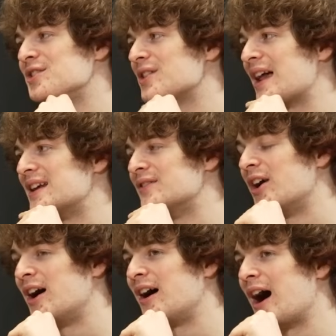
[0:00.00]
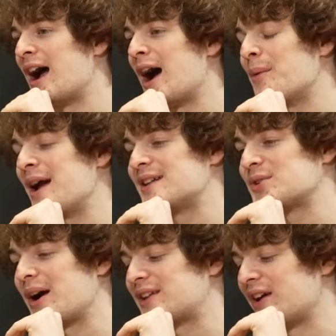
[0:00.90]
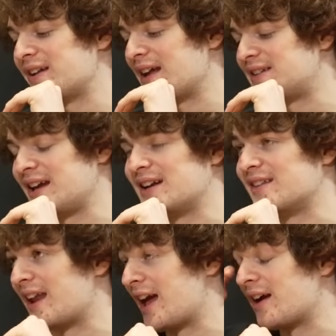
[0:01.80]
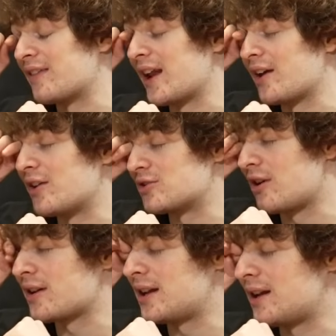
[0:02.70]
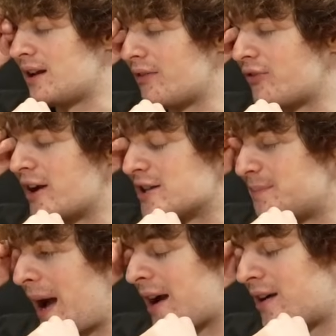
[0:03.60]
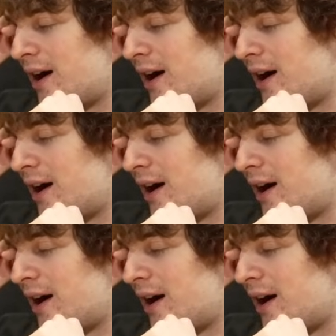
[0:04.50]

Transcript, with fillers: do that either. I, I waited yeah. until I turned 18 and then I, then I got drunk in a friend's back